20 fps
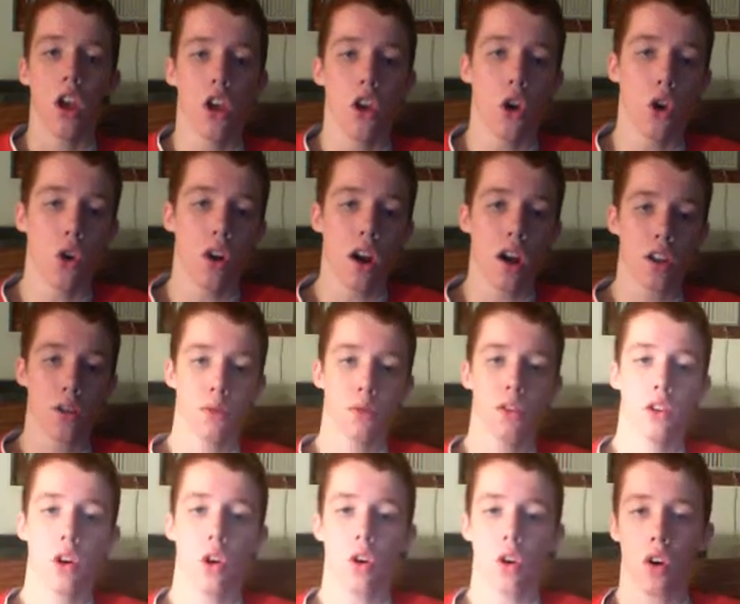Yo guys,
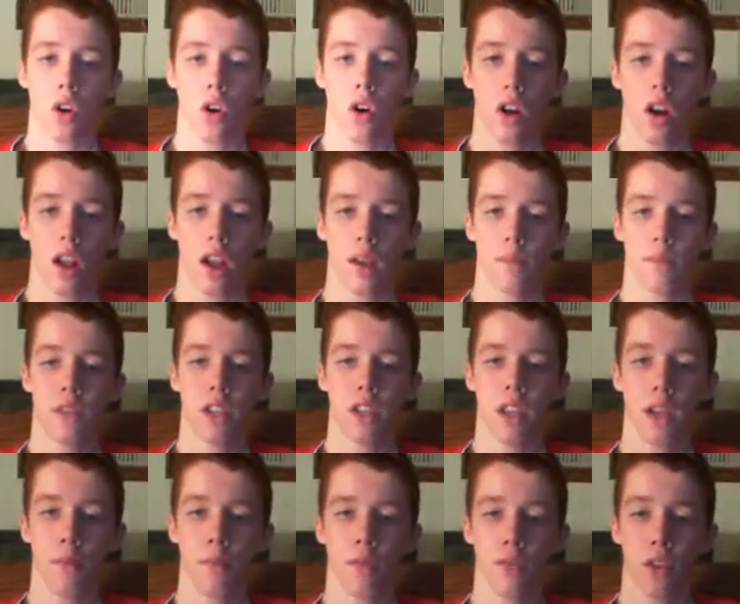what's going on? I'm
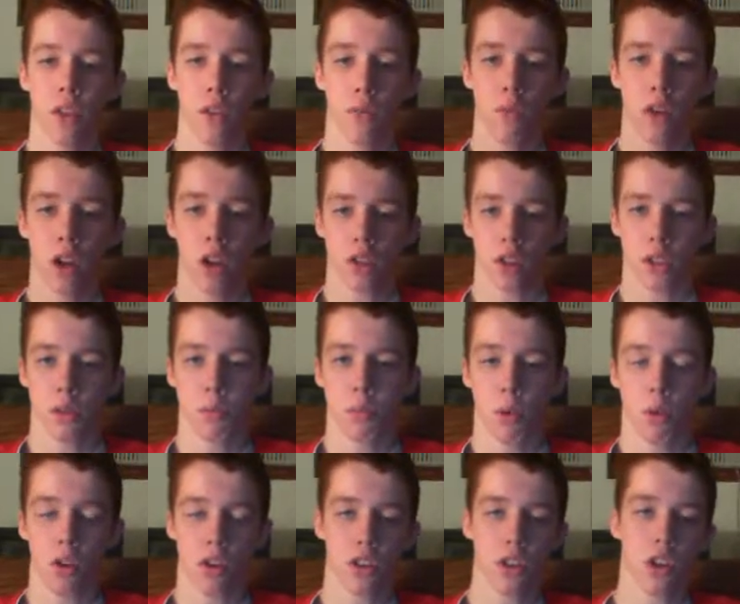Tim for The Real
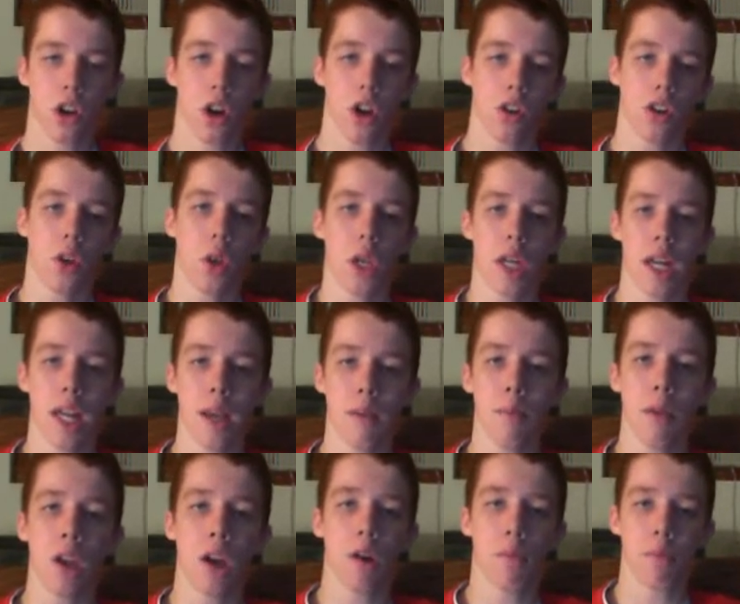Sports Talk. You can hit
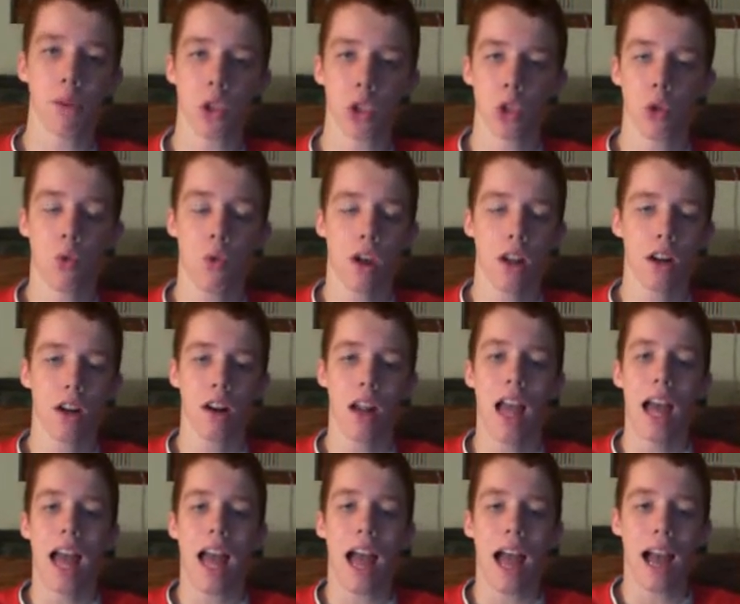me up on Twitter
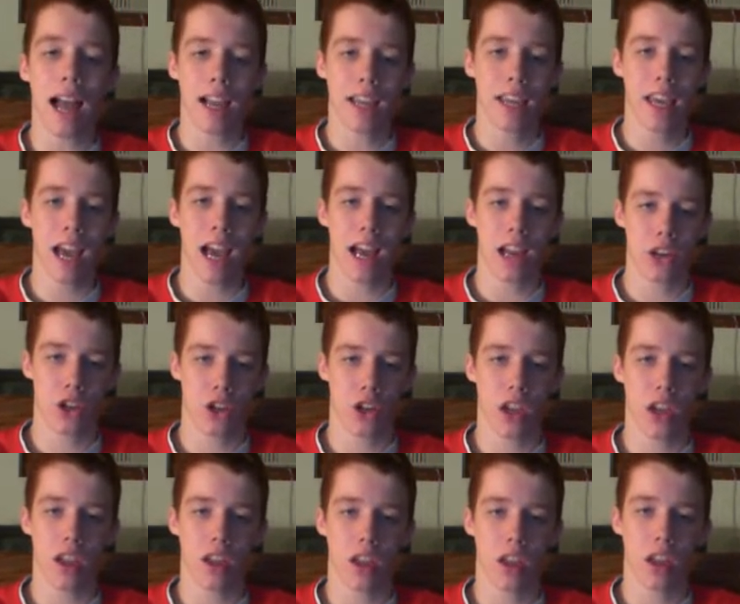at
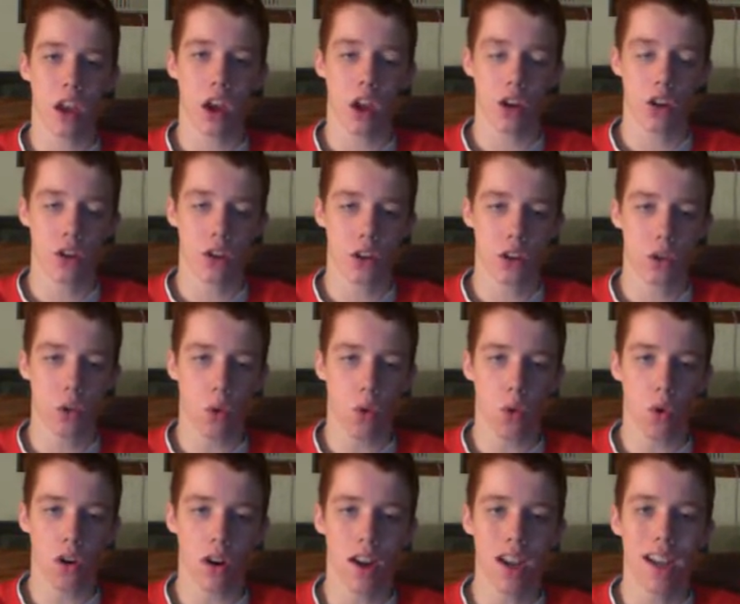CashKelly
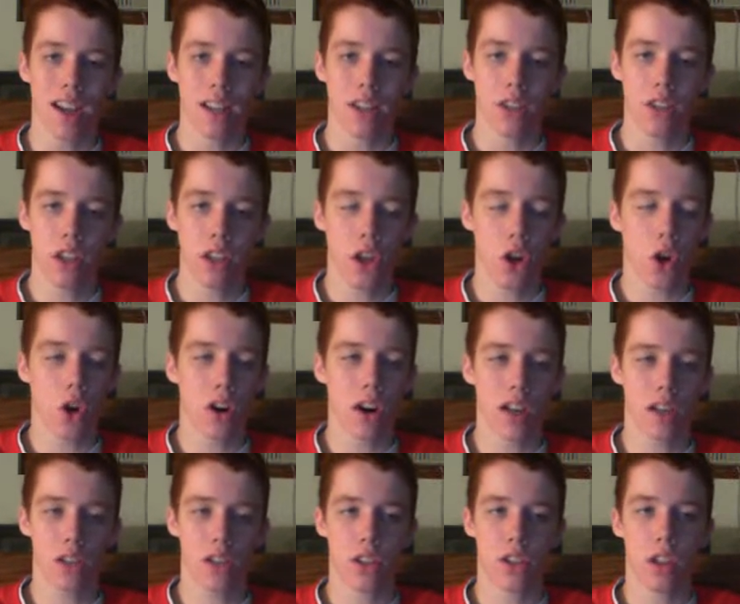underscore
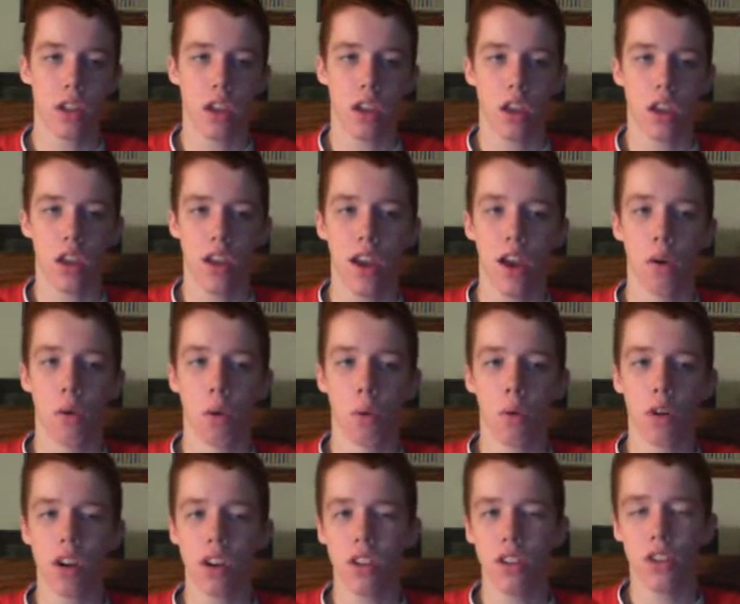TRST. What
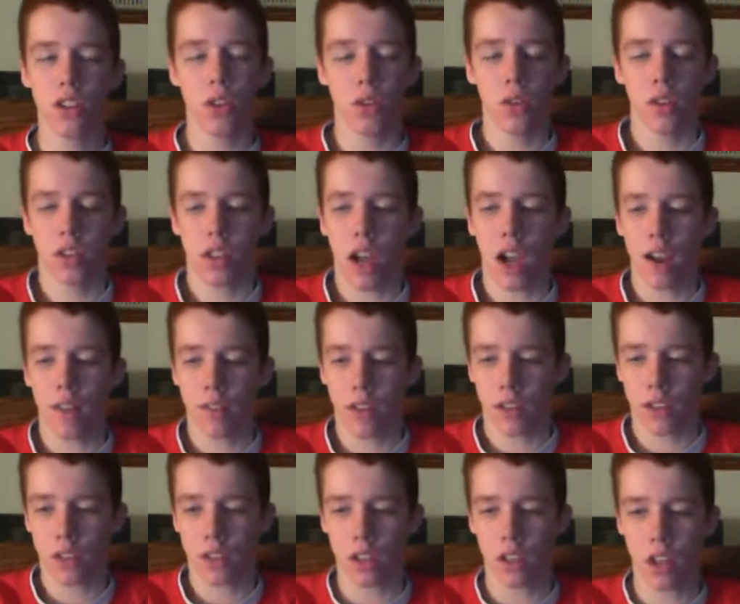we're going to do is
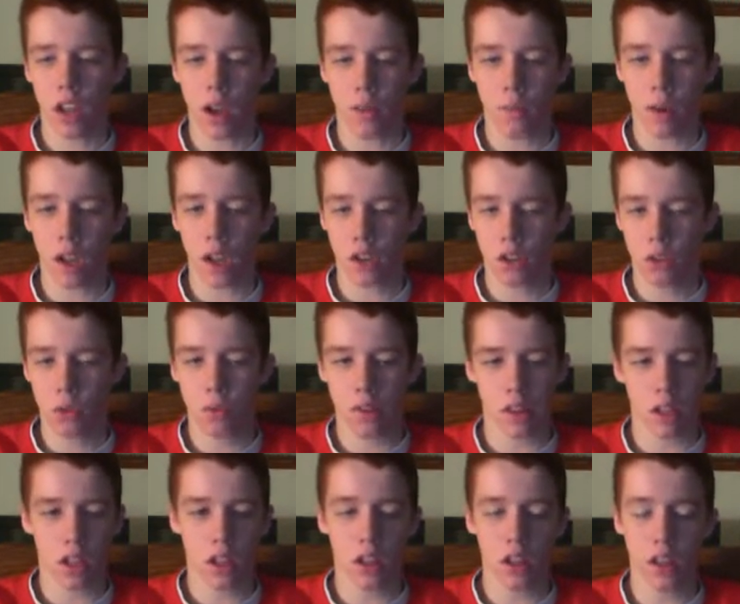obviously I'm not doing
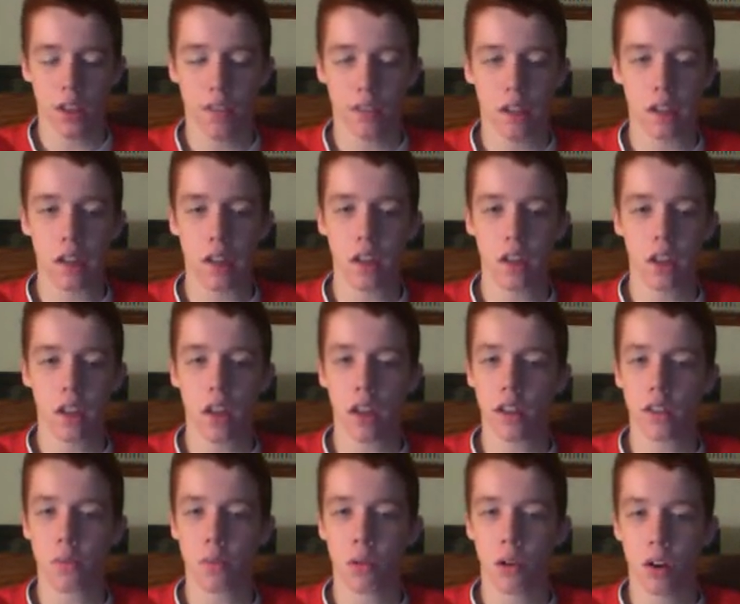the Cleveland
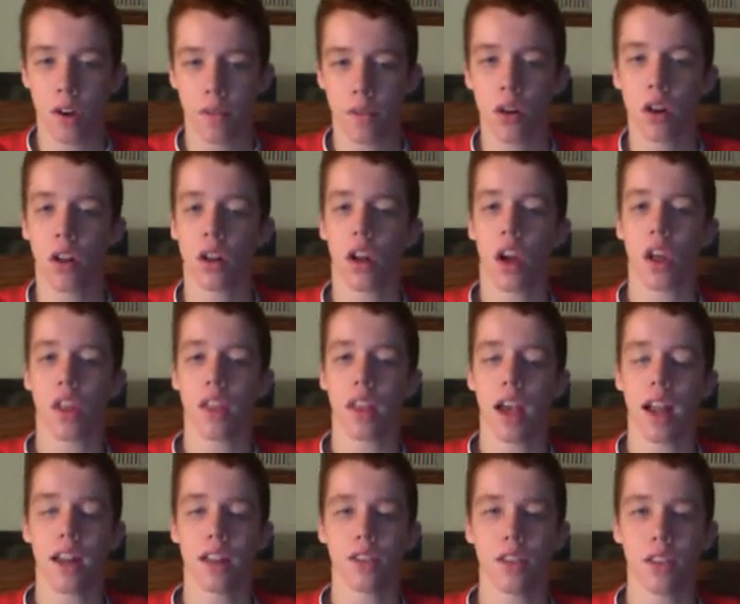Indians preview tonight.
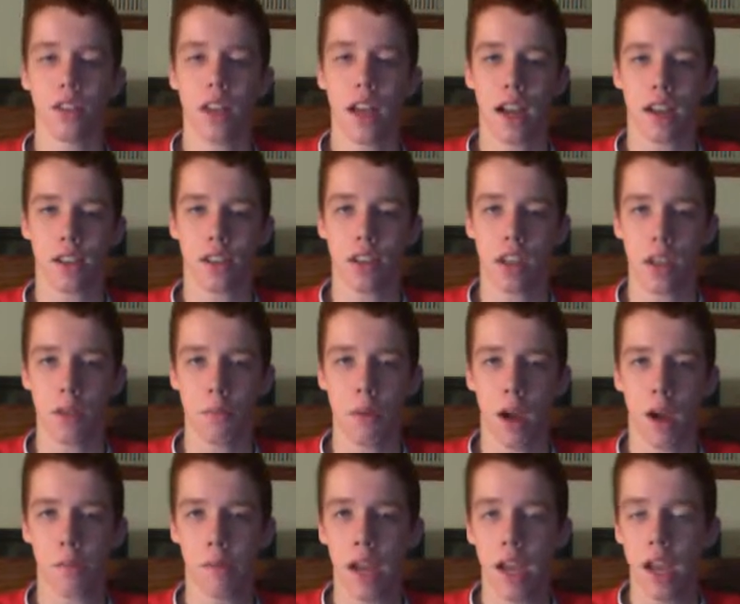That is the next team
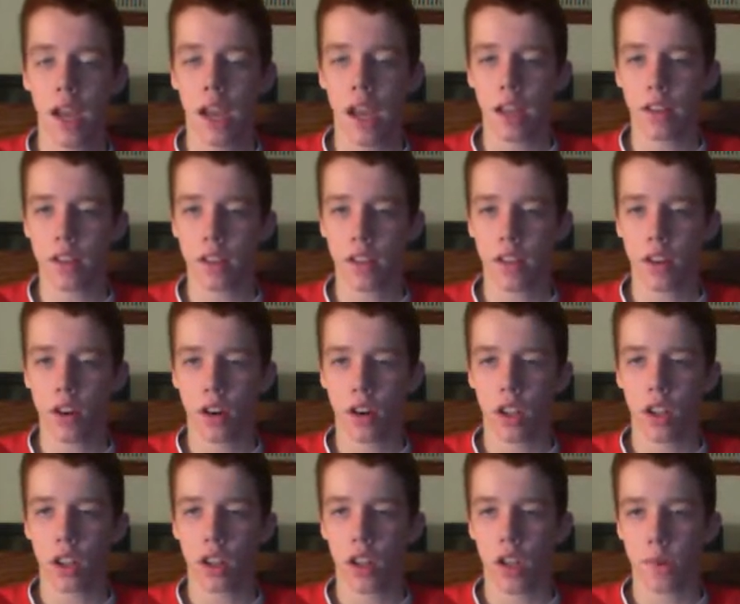up in the
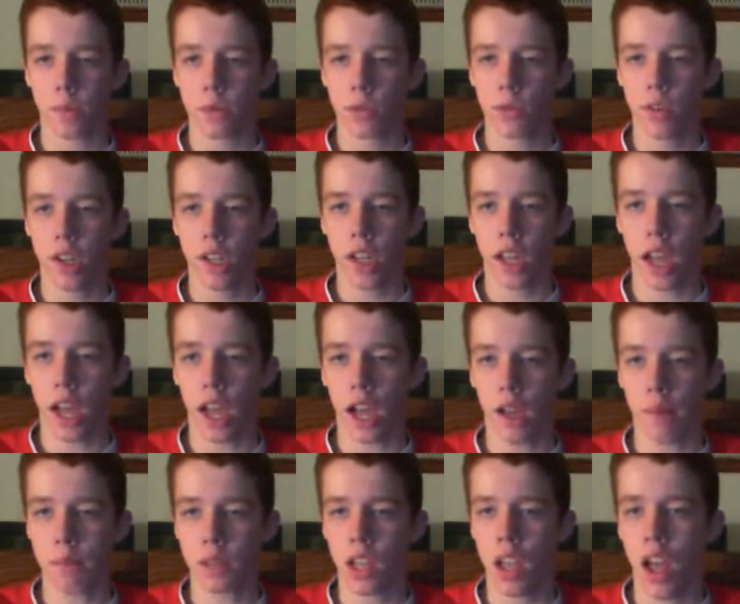30 clubs
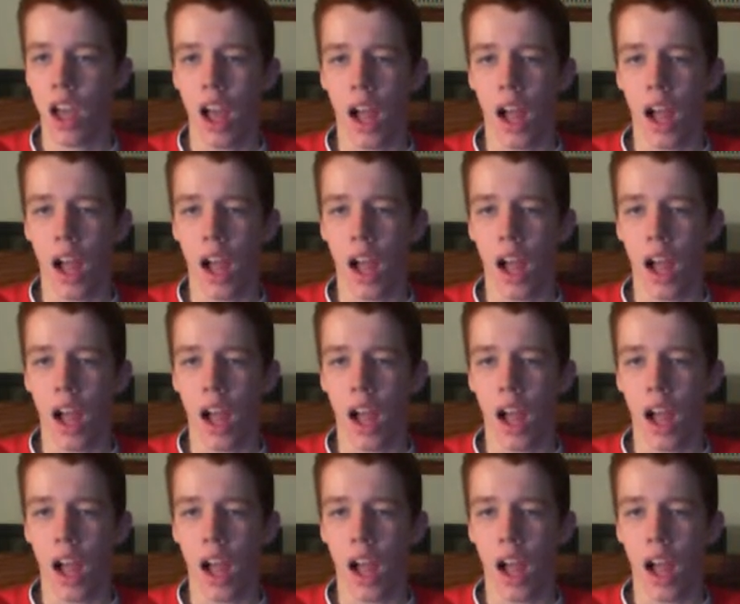recaps.